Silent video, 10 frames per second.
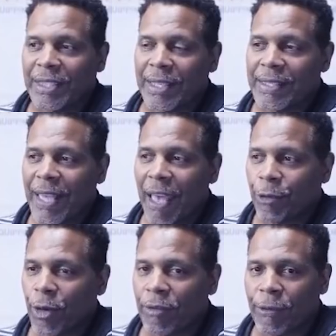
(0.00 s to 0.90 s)
this after
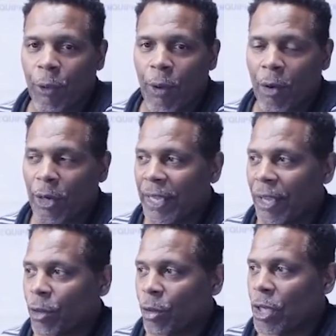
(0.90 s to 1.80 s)
every 4-hour
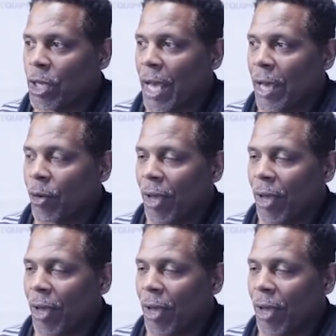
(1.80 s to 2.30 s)
candle. I don't have